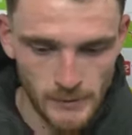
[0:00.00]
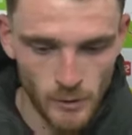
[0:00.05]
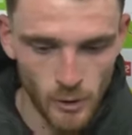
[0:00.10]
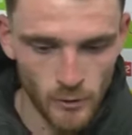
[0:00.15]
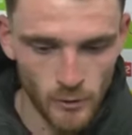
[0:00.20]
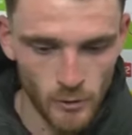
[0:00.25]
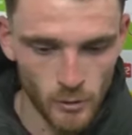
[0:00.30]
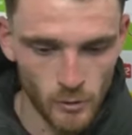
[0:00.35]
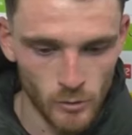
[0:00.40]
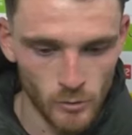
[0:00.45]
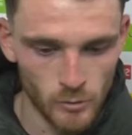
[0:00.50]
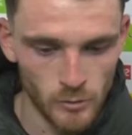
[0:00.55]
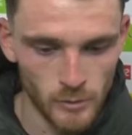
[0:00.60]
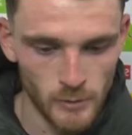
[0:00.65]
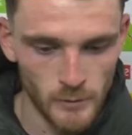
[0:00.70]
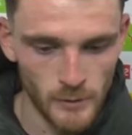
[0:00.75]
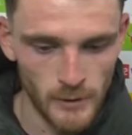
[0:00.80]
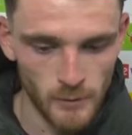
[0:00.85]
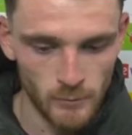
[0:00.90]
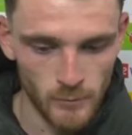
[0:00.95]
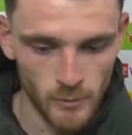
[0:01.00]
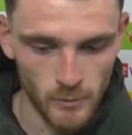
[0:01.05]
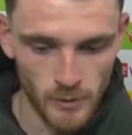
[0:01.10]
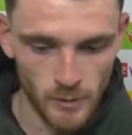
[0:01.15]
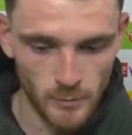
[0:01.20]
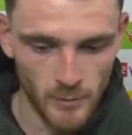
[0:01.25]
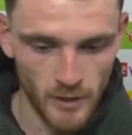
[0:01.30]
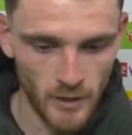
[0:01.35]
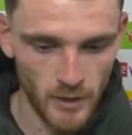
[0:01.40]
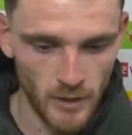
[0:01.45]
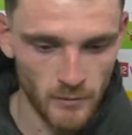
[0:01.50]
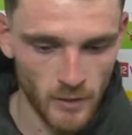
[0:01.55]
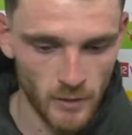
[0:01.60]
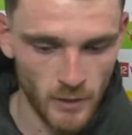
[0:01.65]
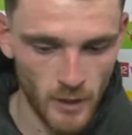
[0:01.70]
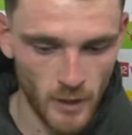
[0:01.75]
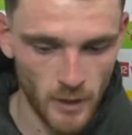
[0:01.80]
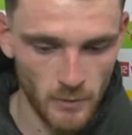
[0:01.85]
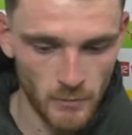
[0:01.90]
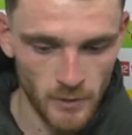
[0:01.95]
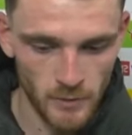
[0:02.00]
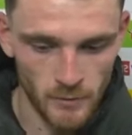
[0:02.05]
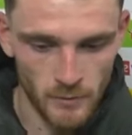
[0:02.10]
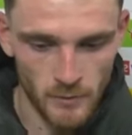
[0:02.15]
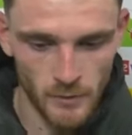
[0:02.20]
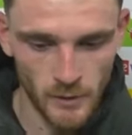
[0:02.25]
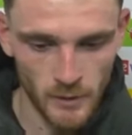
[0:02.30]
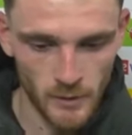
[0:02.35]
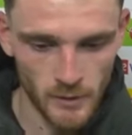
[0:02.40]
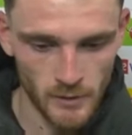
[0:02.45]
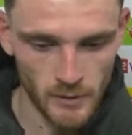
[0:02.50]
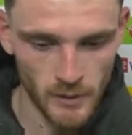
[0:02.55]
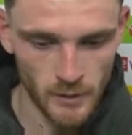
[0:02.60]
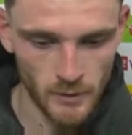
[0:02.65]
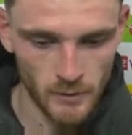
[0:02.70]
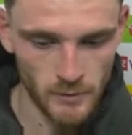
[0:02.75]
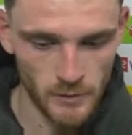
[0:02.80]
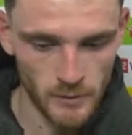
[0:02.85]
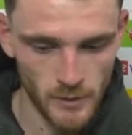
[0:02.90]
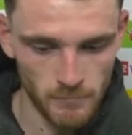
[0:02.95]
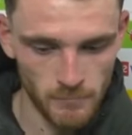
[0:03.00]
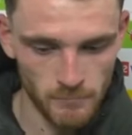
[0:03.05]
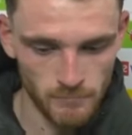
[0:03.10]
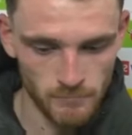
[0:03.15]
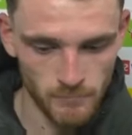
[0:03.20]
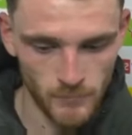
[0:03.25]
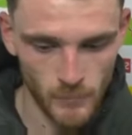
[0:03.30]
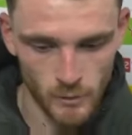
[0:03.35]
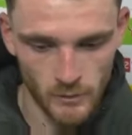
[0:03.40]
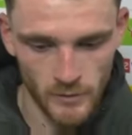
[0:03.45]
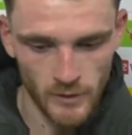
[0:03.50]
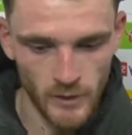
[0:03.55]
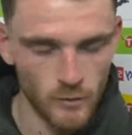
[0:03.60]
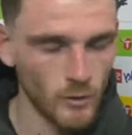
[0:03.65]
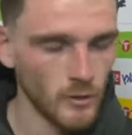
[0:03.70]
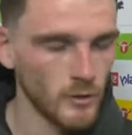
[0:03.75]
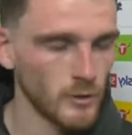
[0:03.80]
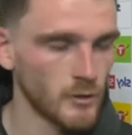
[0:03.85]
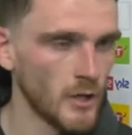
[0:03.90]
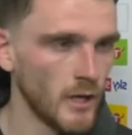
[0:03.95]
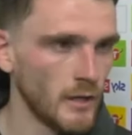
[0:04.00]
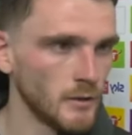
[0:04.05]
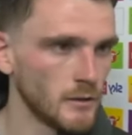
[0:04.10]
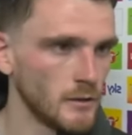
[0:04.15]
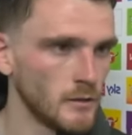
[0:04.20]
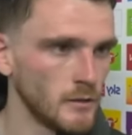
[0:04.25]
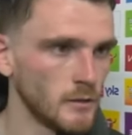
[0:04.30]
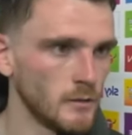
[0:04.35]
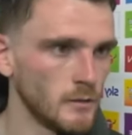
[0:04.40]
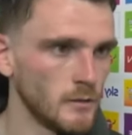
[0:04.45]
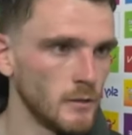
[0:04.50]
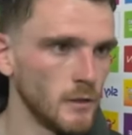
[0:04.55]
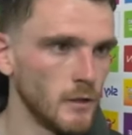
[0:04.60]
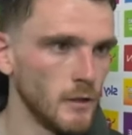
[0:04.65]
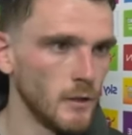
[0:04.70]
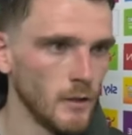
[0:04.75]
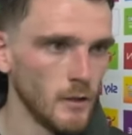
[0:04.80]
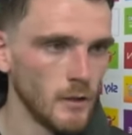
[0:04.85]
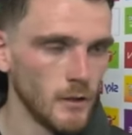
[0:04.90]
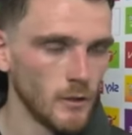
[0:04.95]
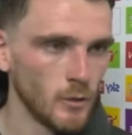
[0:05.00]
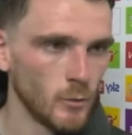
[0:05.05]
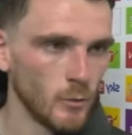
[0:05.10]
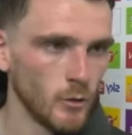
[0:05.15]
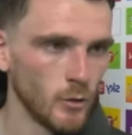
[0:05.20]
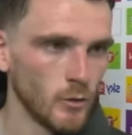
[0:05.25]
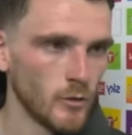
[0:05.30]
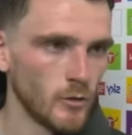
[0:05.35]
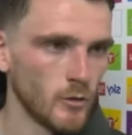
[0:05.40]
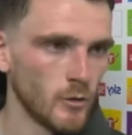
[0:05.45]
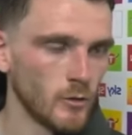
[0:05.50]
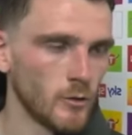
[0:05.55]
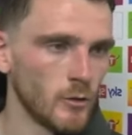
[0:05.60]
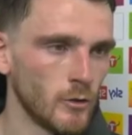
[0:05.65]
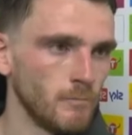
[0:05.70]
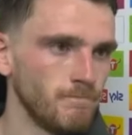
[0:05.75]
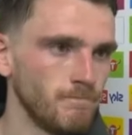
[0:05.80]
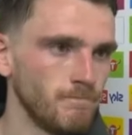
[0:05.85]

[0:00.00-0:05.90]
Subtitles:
on the whole, it was a pretty even game, and like I said, you know, they took their chances, and you know, we only took two.